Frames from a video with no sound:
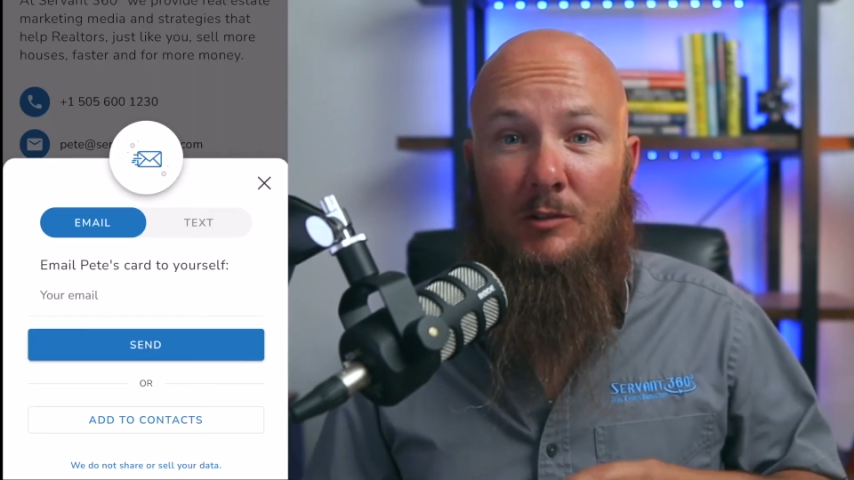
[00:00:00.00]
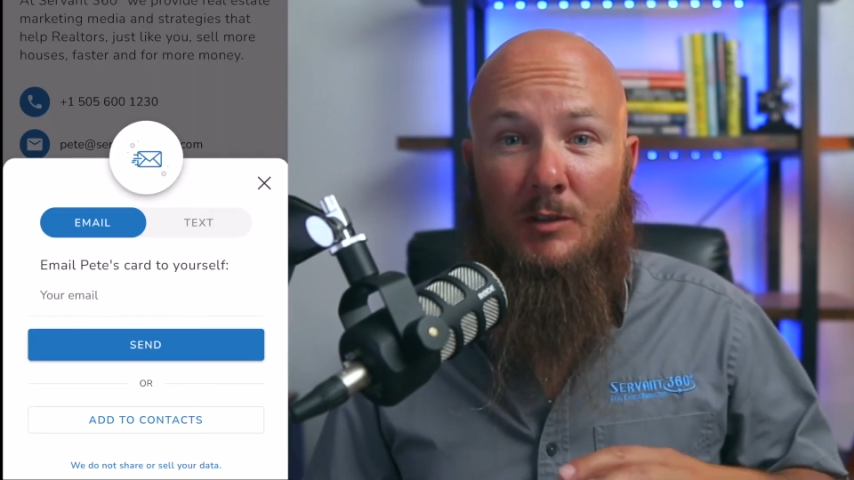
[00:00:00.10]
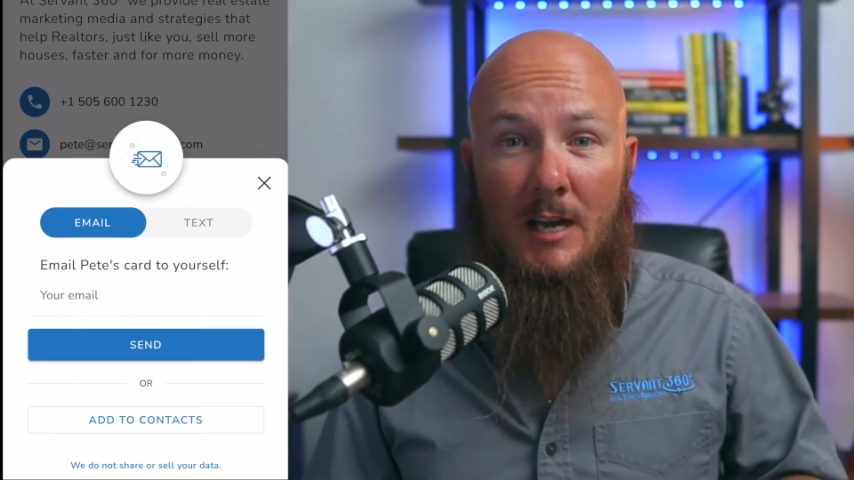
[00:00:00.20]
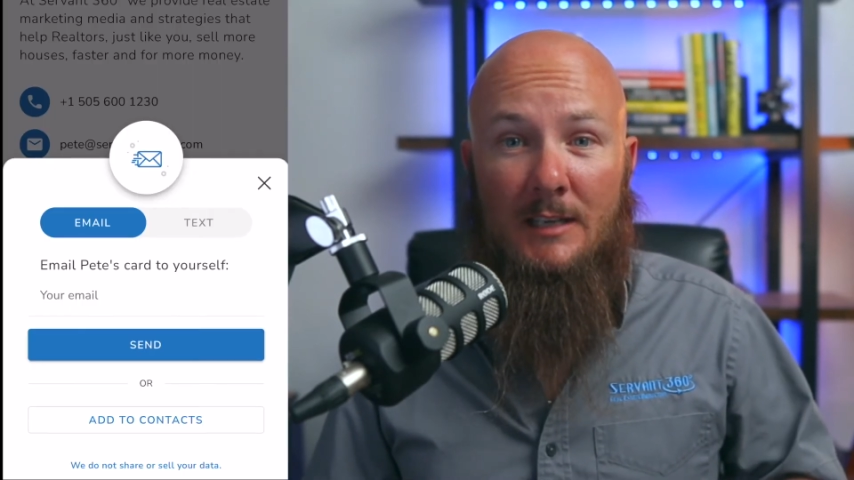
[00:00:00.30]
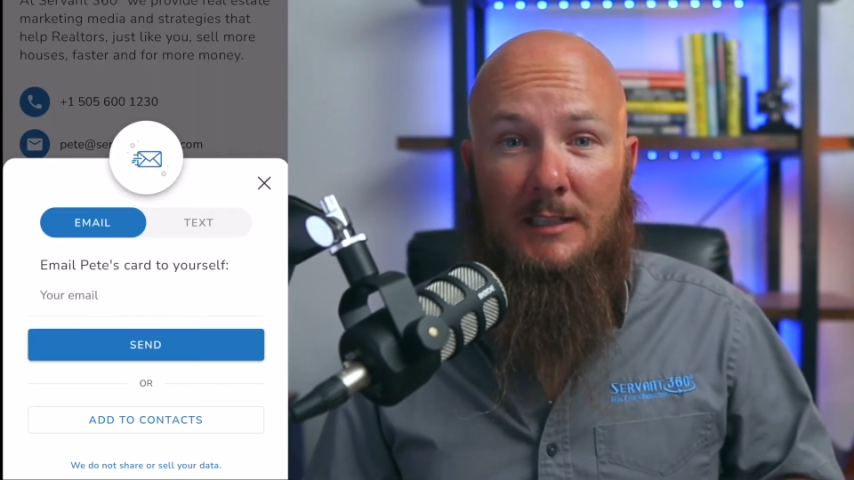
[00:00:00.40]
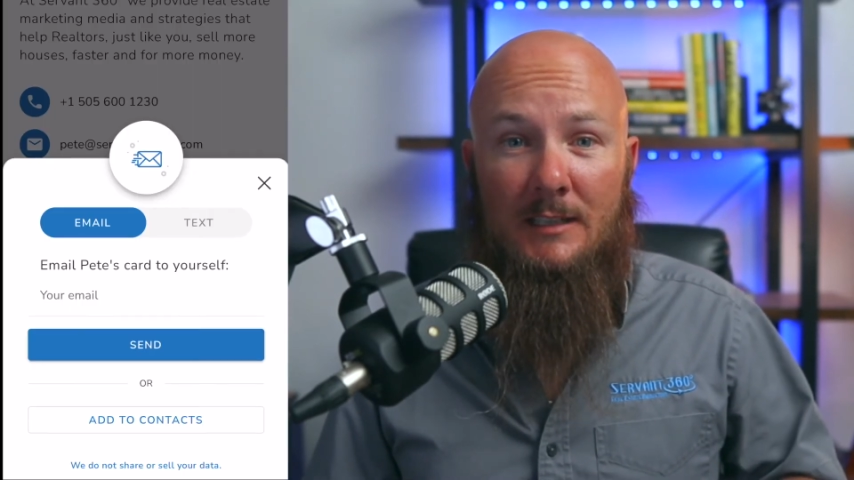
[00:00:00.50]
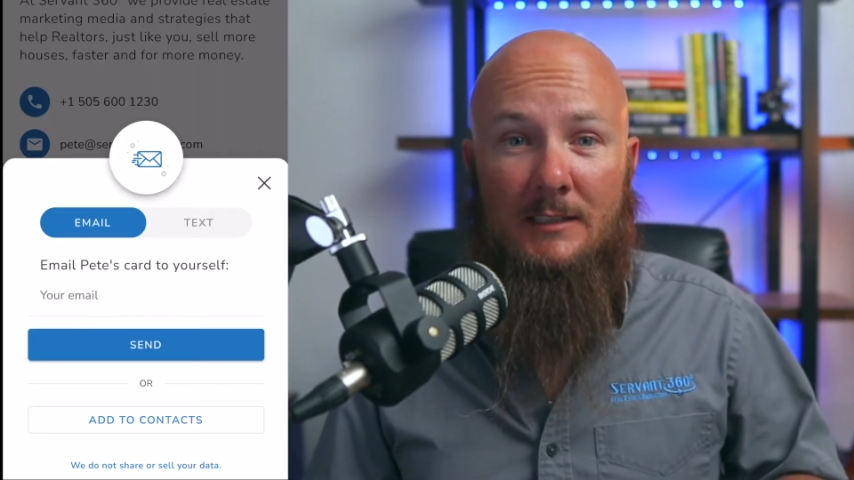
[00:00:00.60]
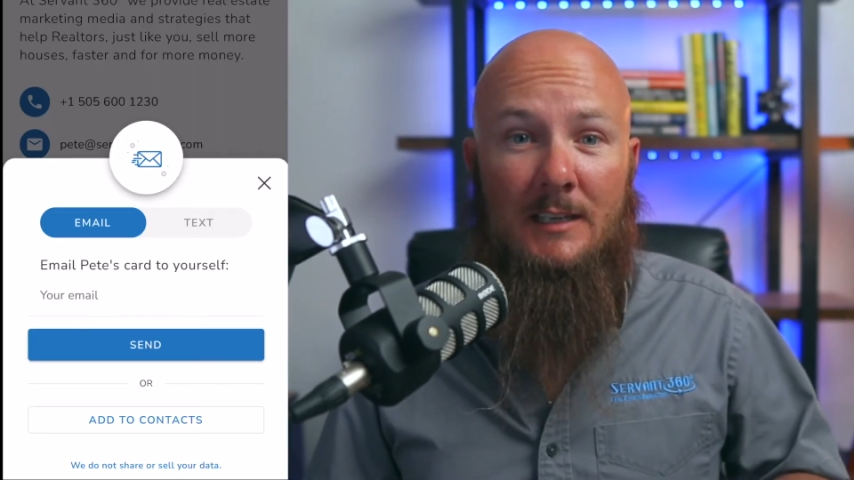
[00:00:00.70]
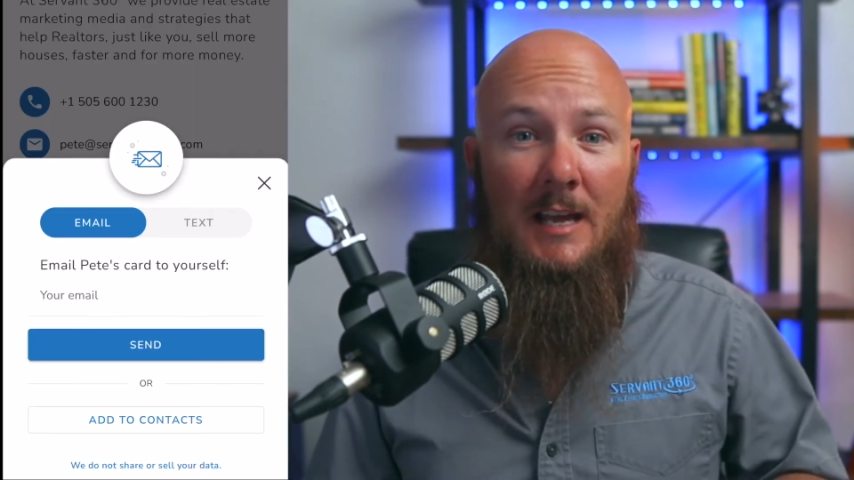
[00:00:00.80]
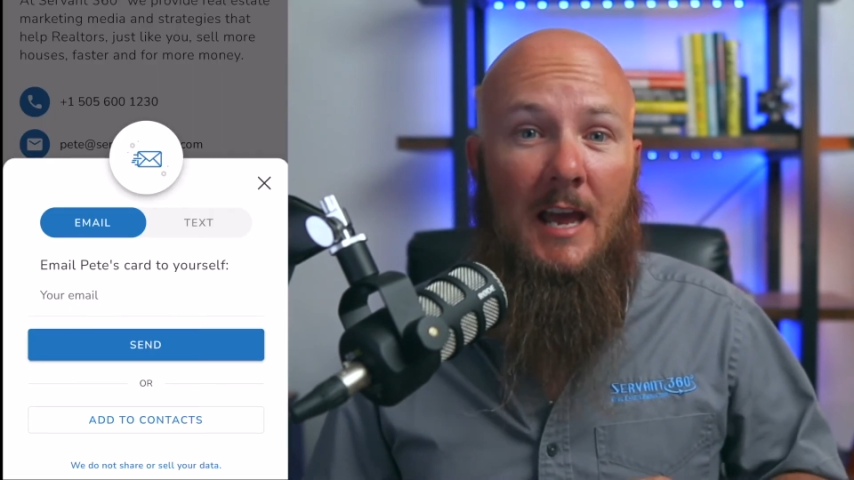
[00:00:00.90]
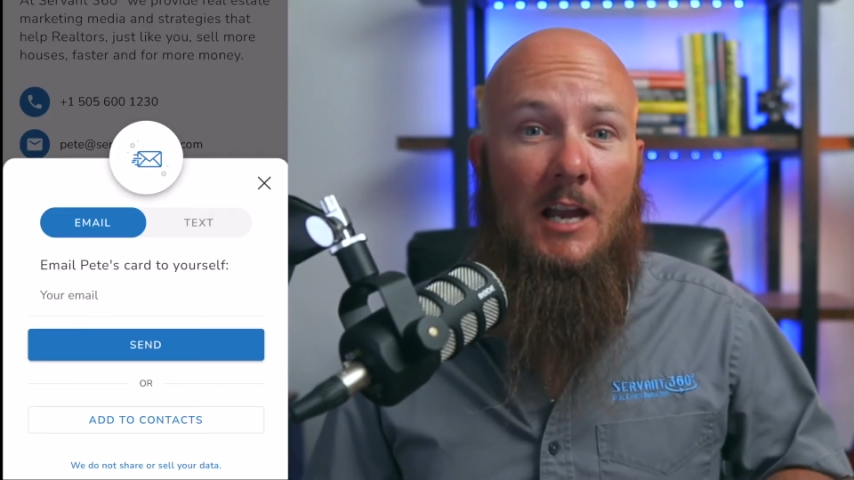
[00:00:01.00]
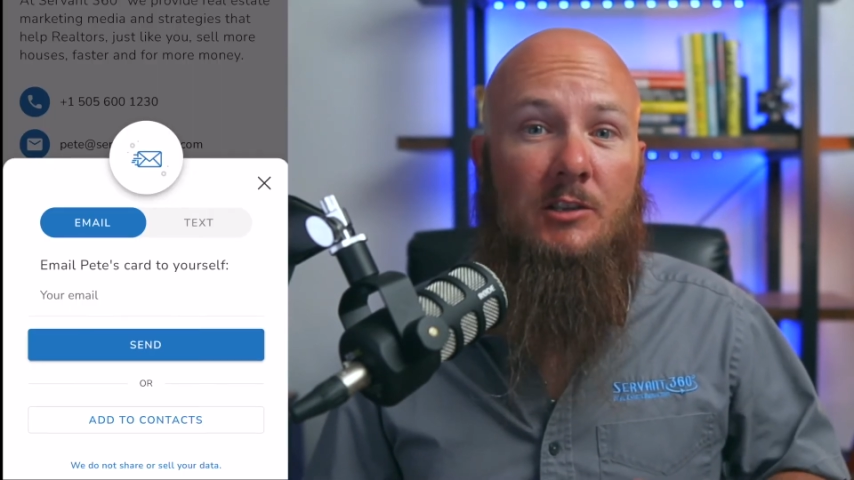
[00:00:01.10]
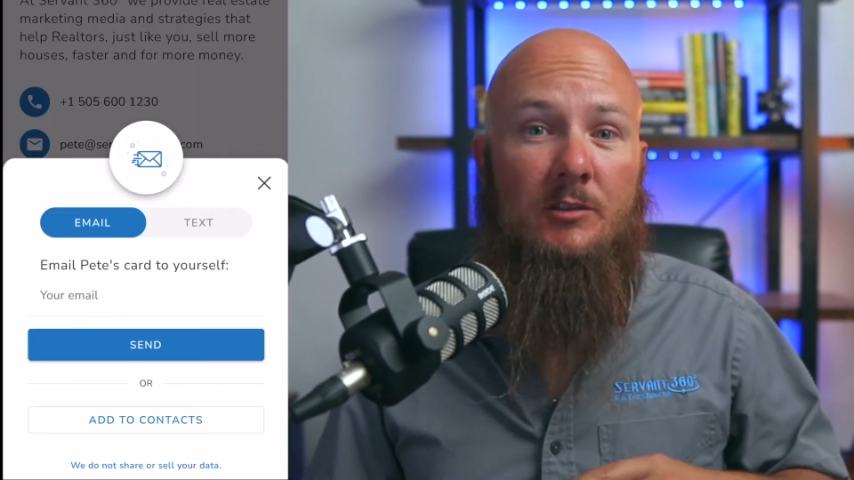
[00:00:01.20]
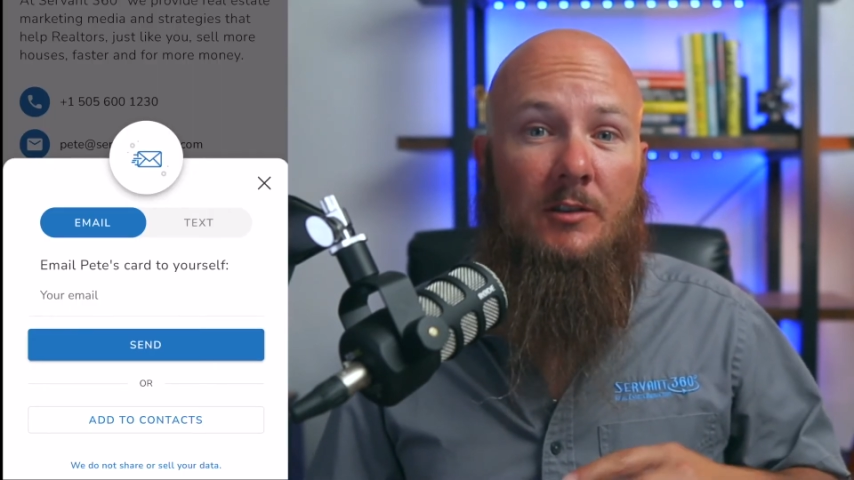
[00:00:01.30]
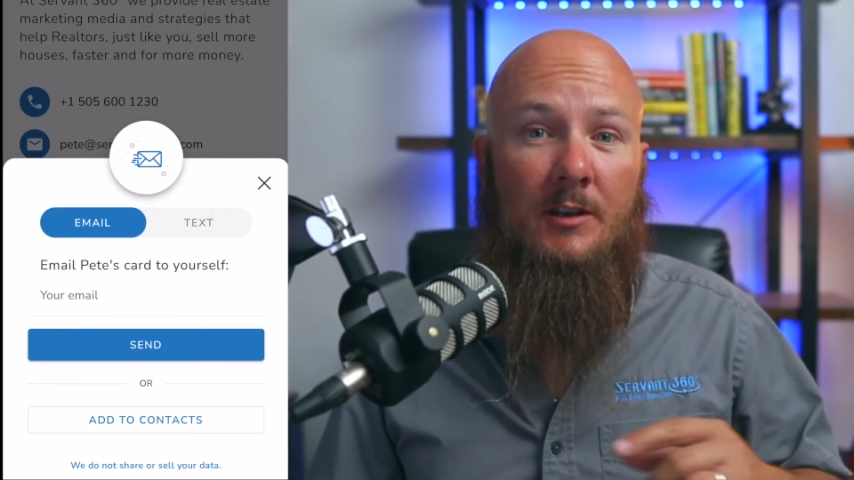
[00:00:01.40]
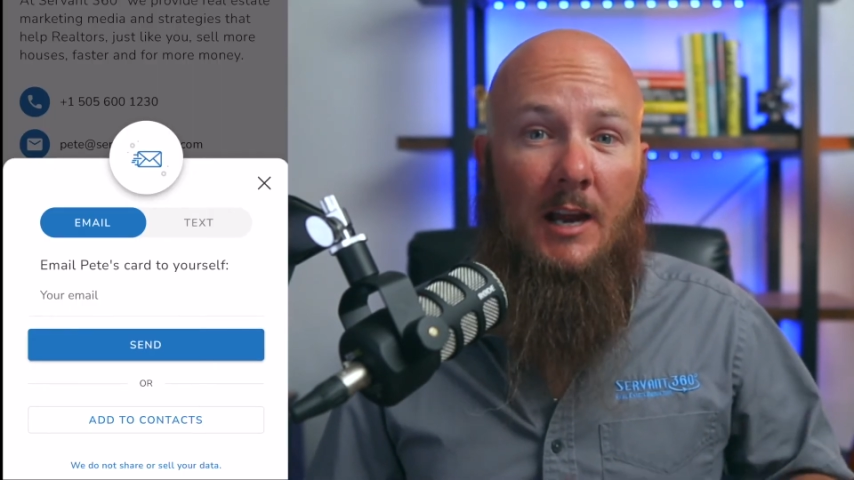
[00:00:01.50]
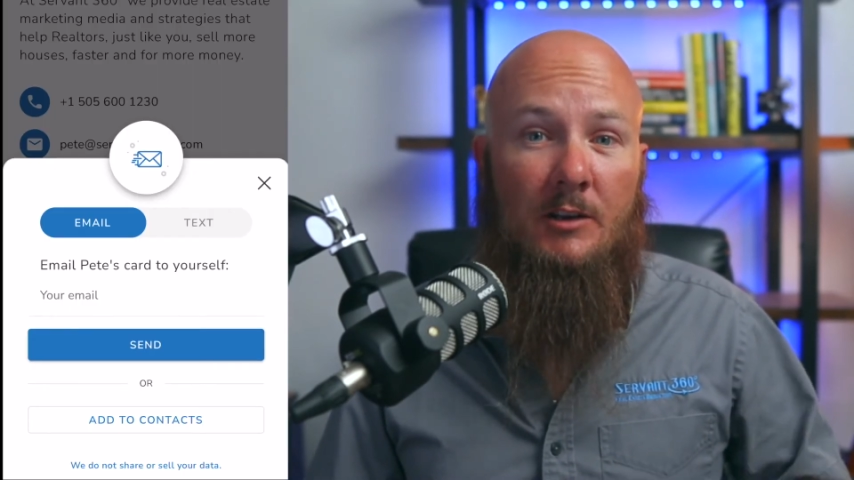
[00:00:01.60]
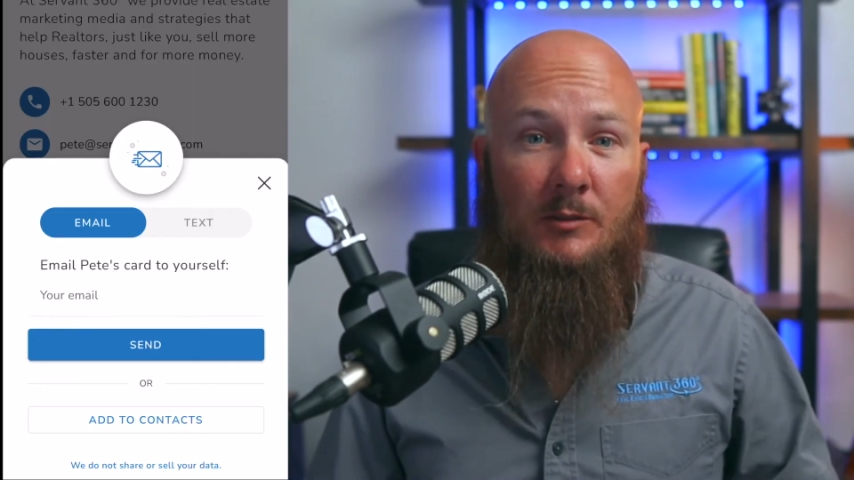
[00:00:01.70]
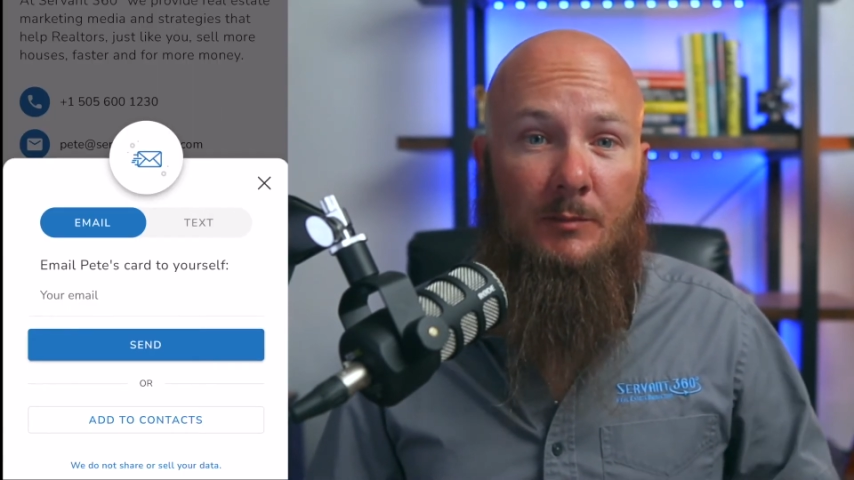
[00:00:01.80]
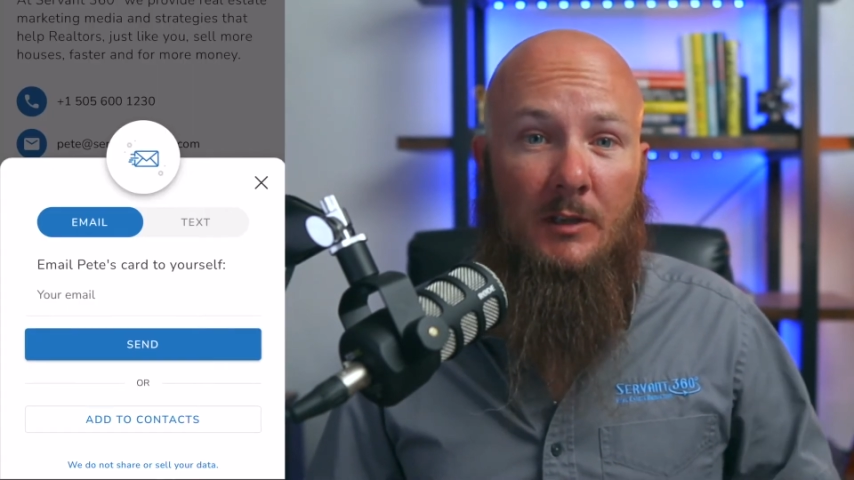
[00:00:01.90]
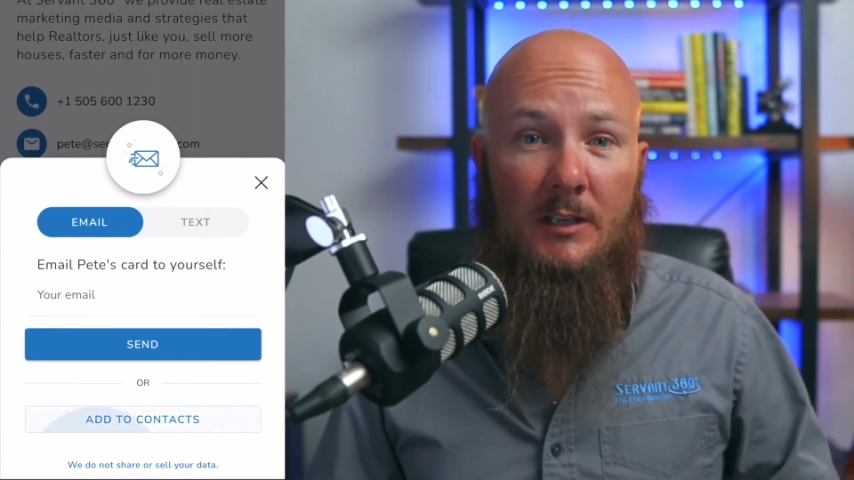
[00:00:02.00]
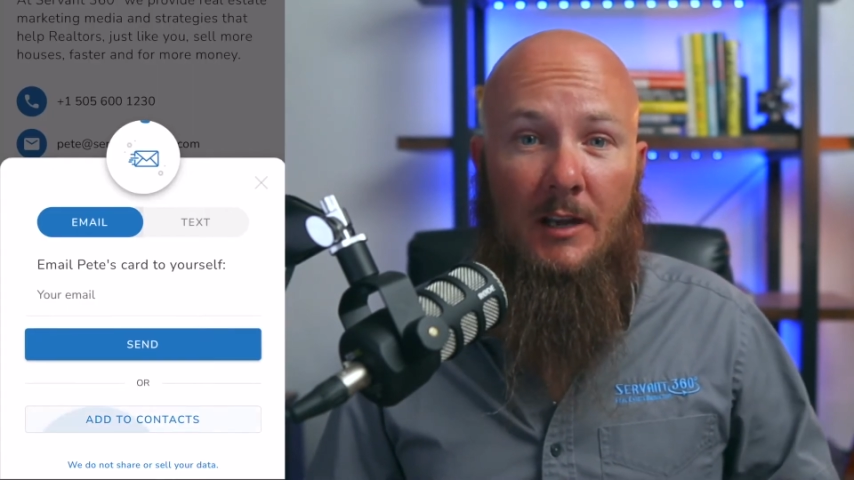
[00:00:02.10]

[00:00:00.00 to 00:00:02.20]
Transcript: contact can add you to their address book on